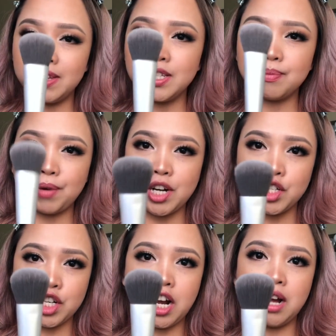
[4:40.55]
This
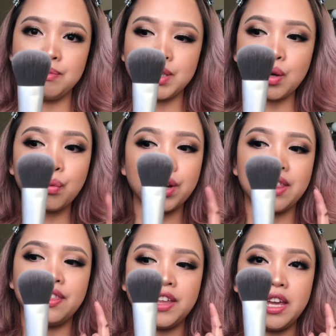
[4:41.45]
brush comes
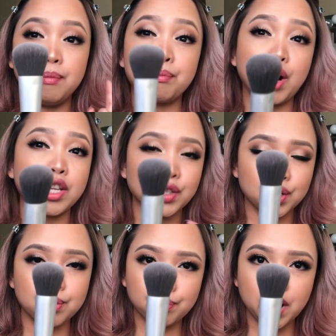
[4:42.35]
with the
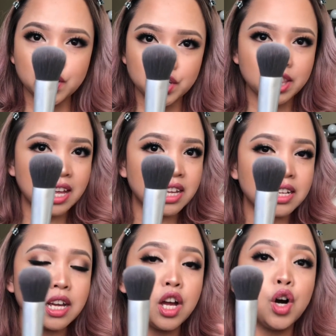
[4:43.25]
bronzer brush
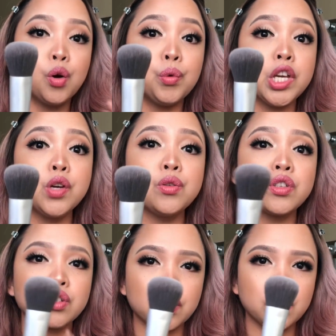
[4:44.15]
that we
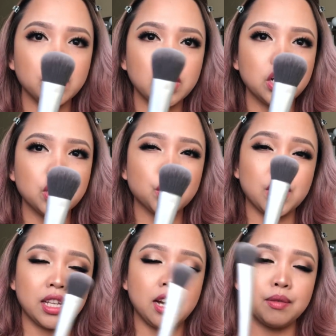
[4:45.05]
used earlier, so
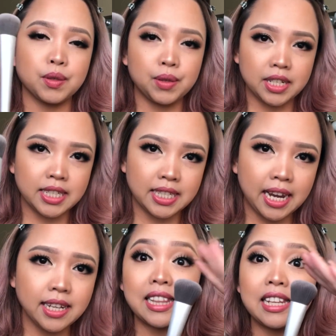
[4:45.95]
it comes with a
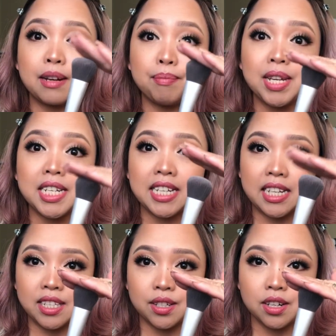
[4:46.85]
set, a little bit
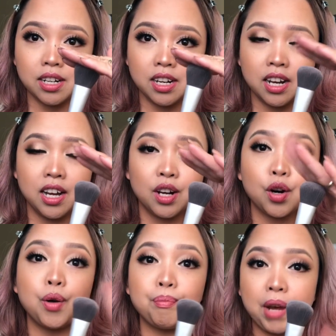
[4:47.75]
denser
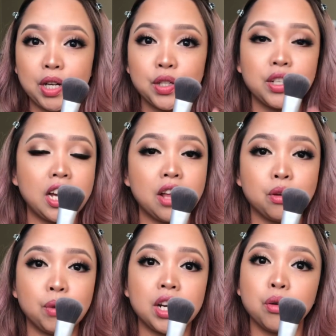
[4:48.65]
compared to the
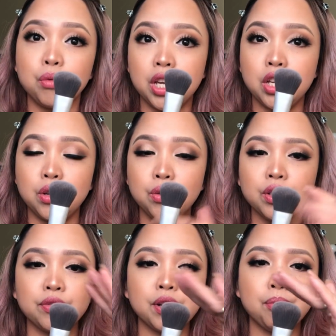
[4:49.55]
other one that we
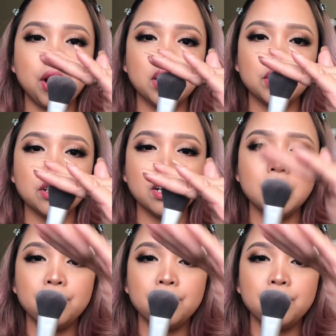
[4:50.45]
use for bronzer.